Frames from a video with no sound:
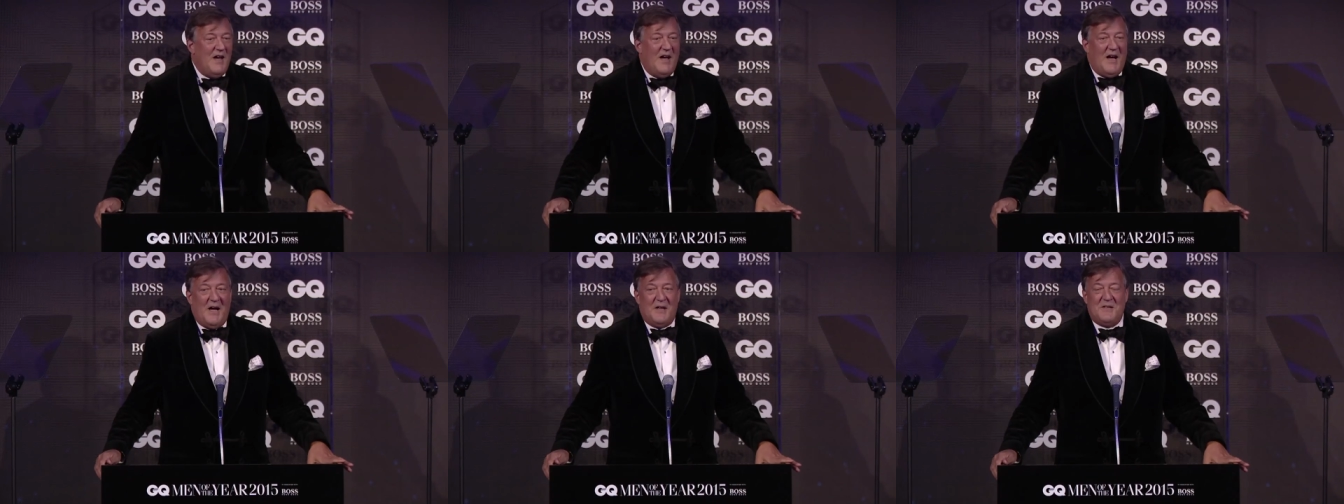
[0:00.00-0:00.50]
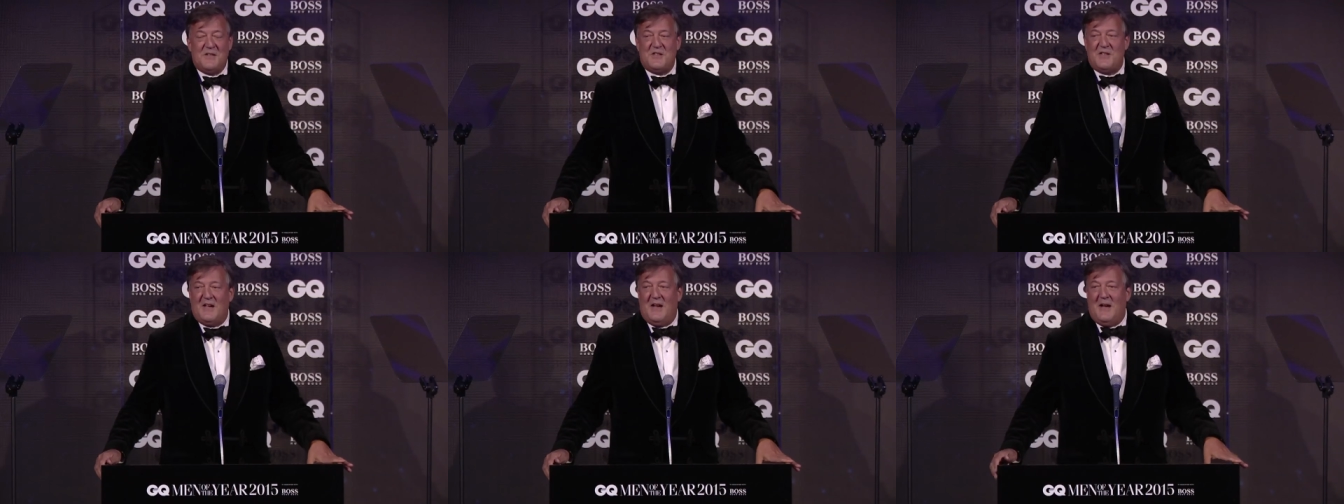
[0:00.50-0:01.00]

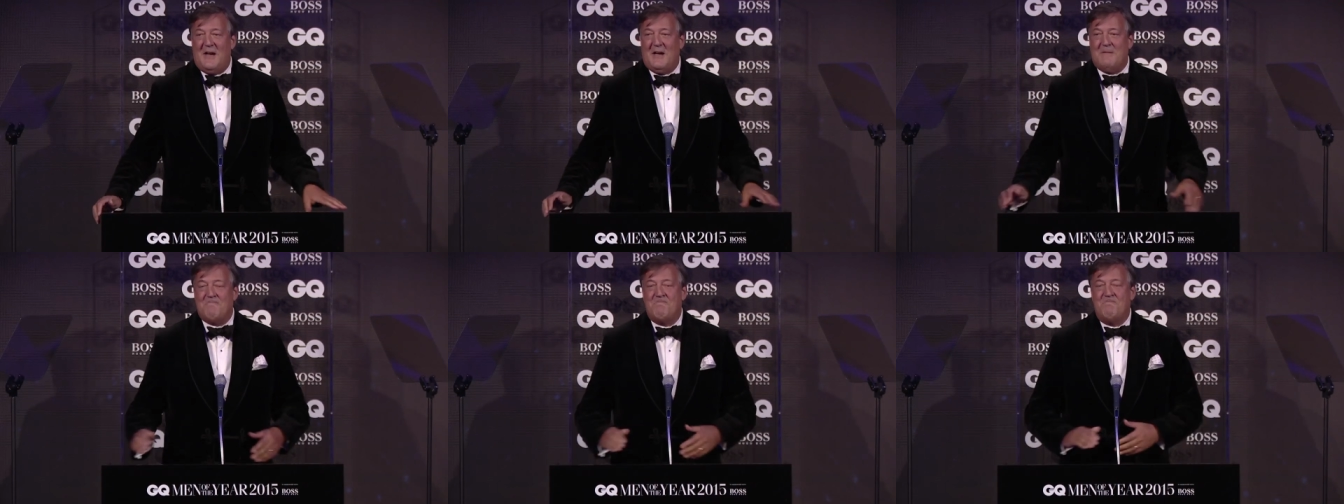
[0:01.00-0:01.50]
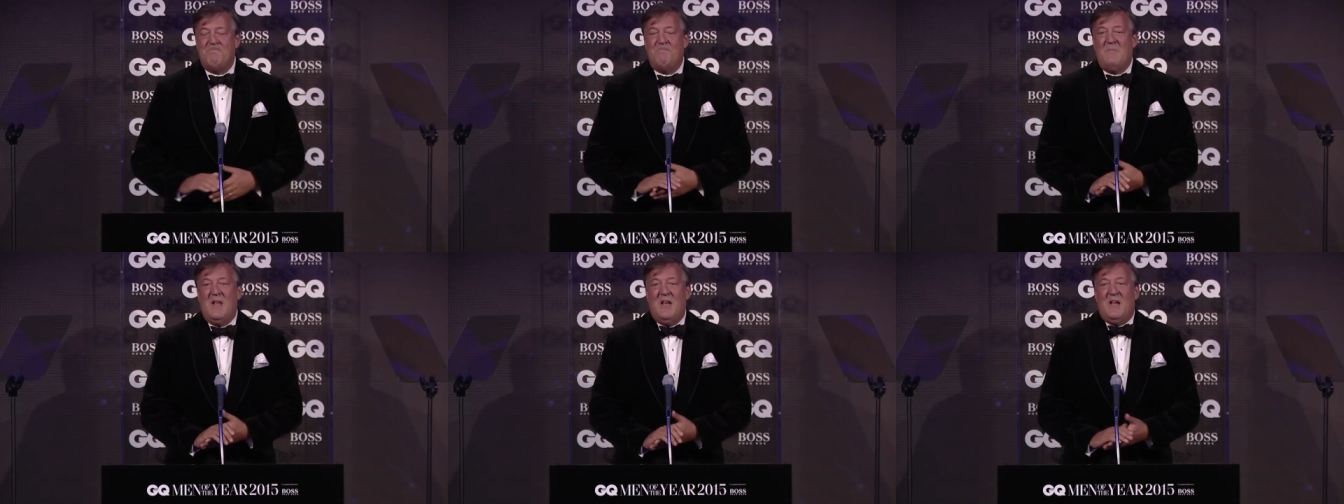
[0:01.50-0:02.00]
And um,
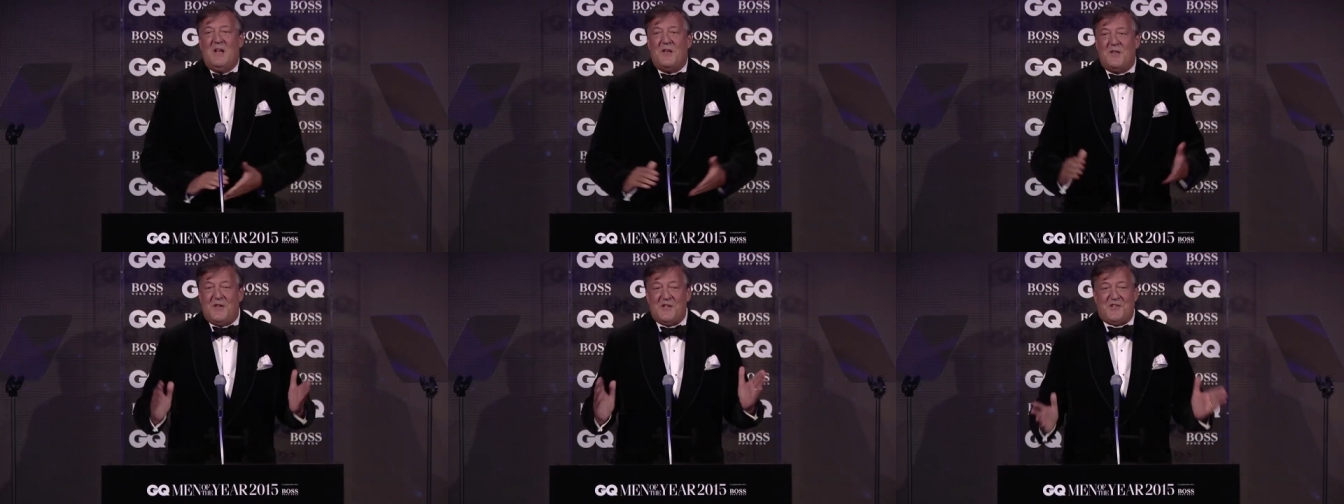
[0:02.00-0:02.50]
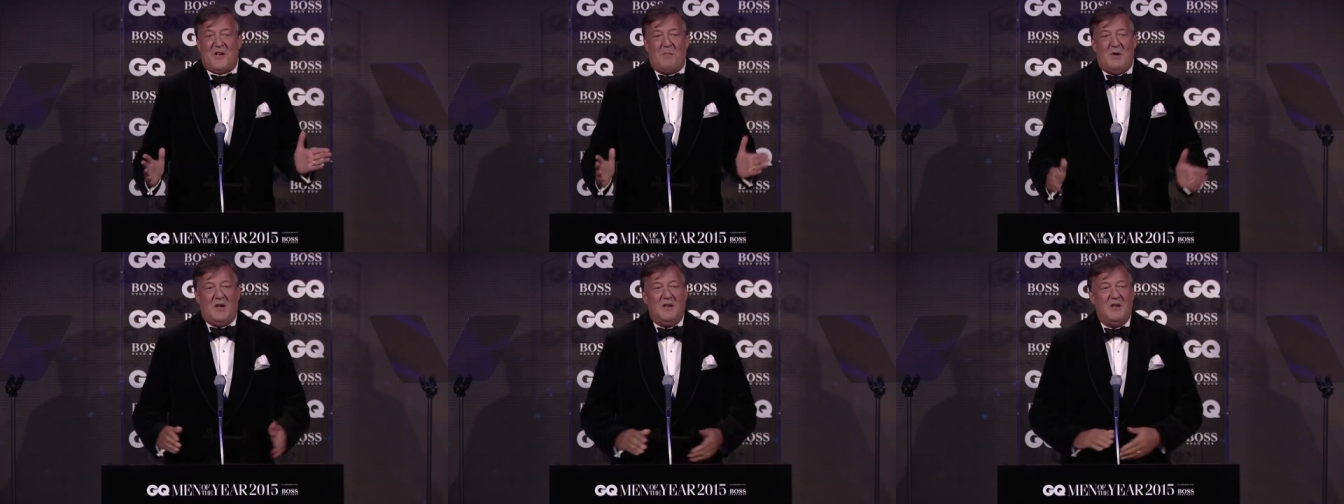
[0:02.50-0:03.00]
this
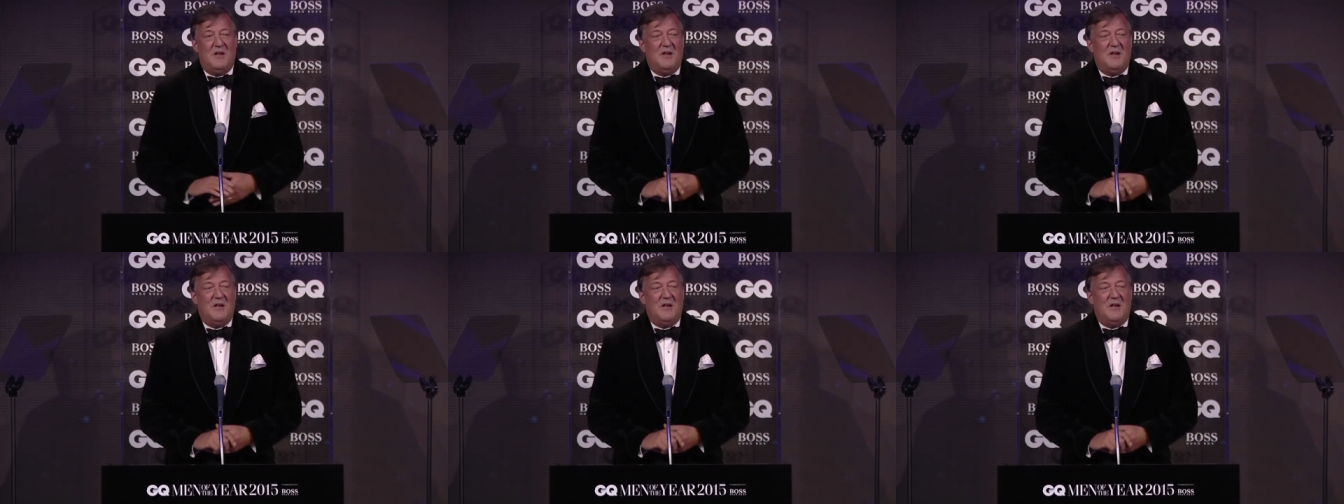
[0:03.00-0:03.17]
summer,